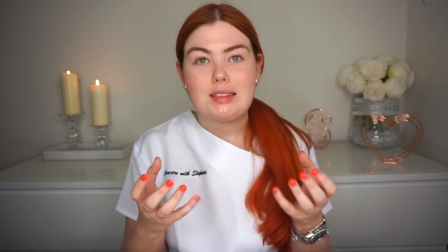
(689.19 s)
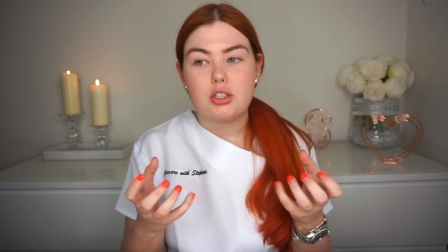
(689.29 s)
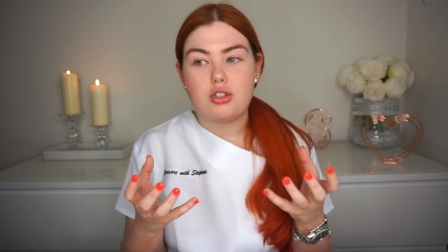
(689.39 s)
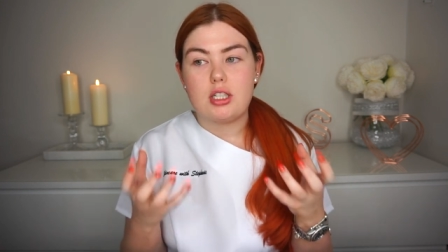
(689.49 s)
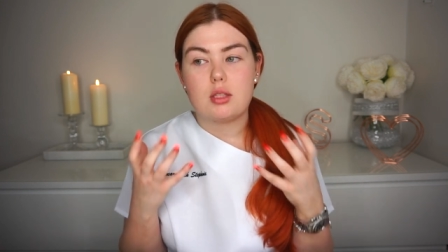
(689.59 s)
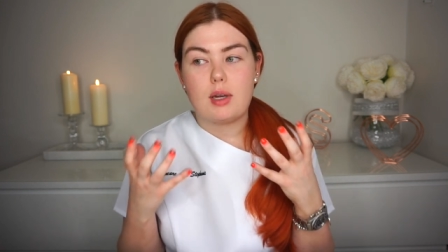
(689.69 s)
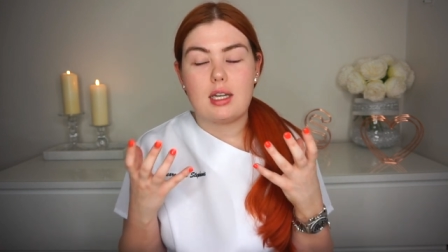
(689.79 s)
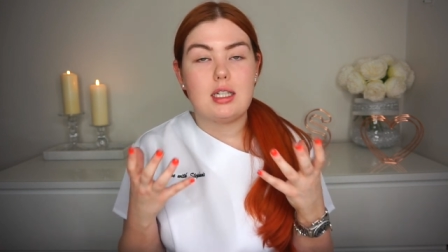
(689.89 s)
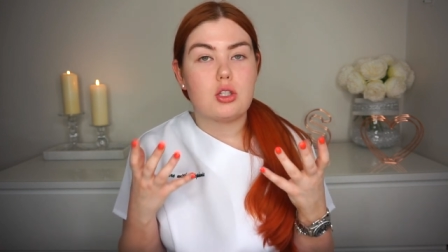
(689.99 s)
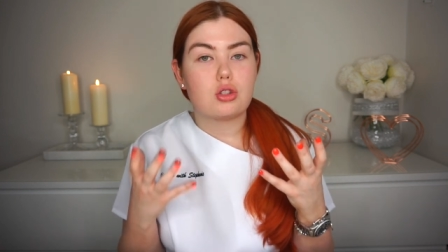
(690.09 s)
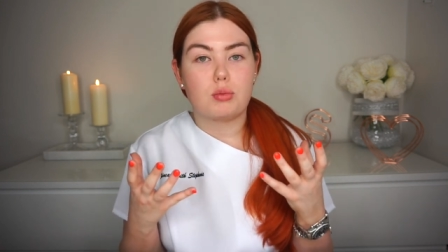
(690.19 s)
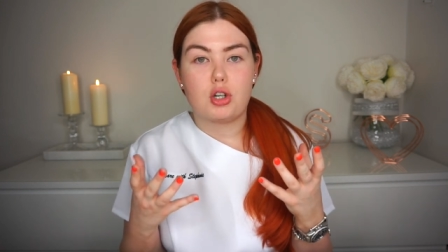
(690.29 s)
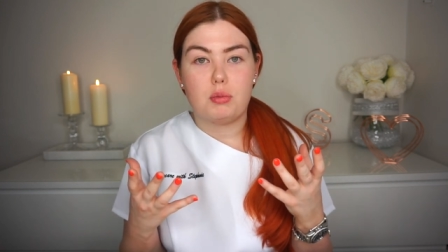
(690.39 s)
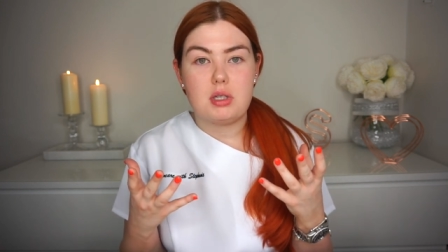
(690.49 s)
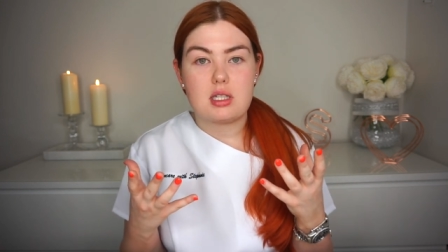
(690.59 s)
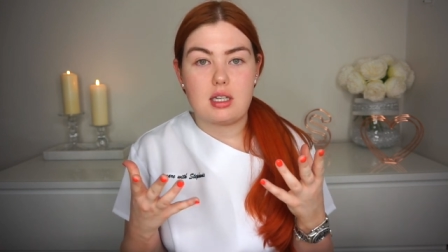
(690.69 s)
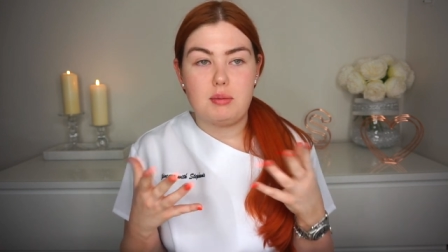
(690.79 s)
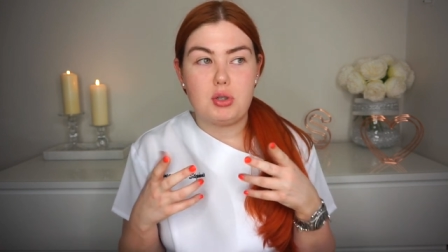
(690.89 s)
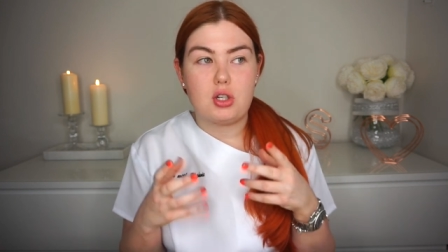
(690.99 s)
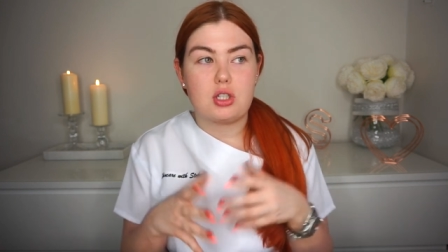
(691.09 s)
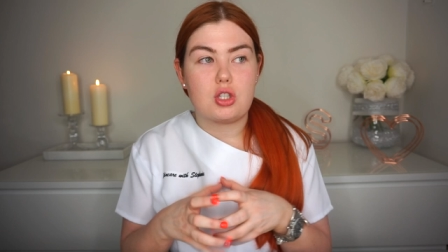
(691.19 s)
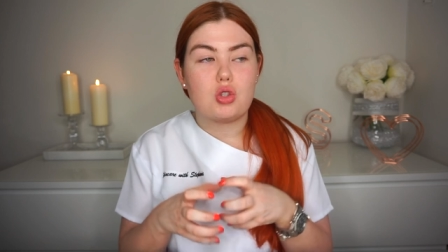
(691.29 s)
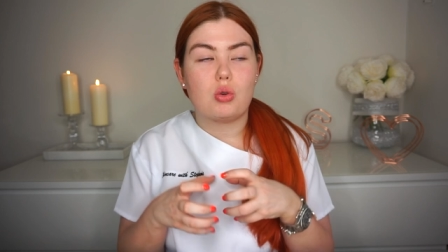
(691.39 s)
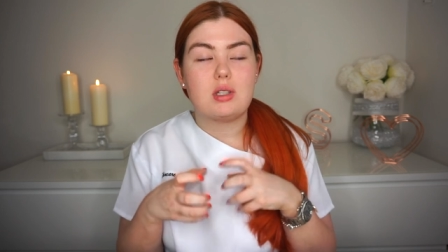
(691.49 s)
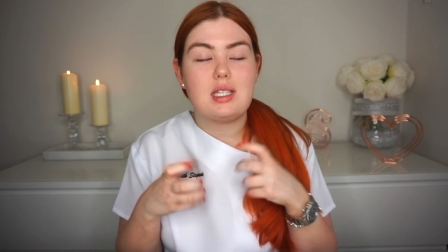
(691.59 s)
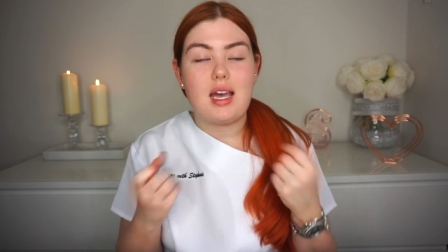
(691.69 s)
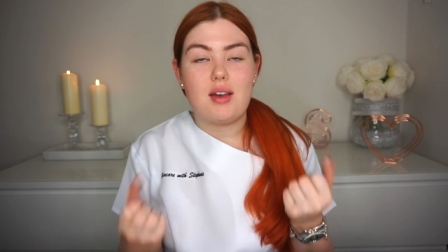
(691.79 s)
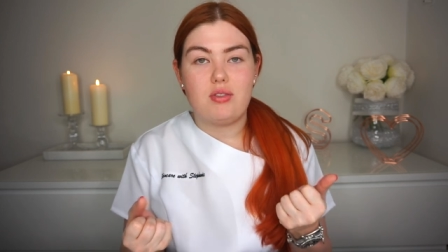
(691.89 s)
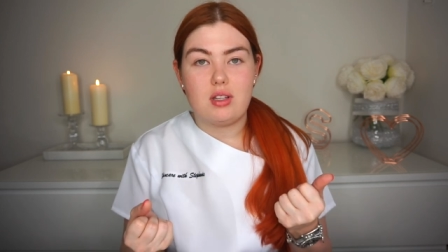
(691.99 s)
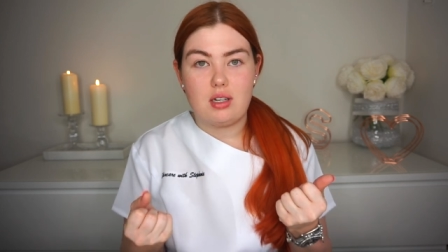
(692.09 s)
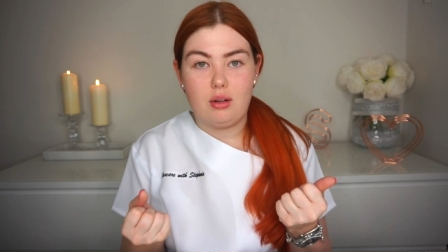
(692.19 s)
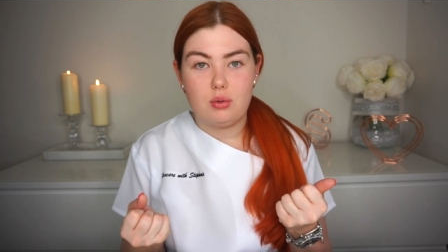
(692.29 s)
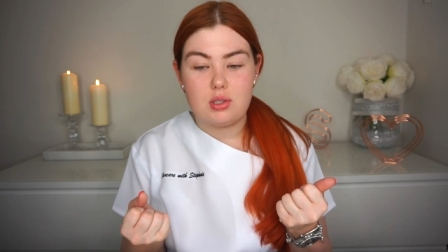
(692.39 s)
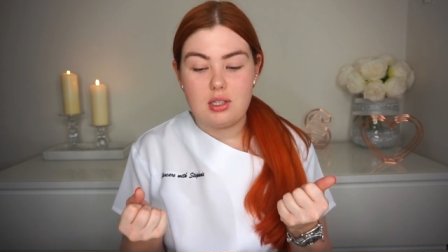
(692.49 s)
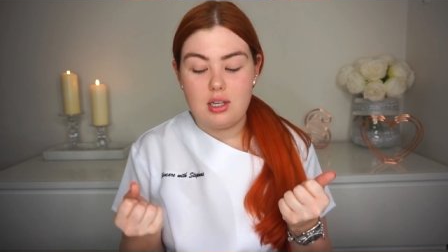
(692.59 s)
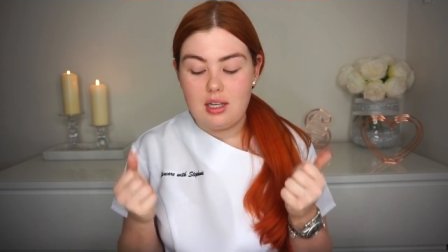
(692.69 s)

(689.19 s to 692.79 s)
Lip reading: straight away I need something on my skin because it sucked everything out.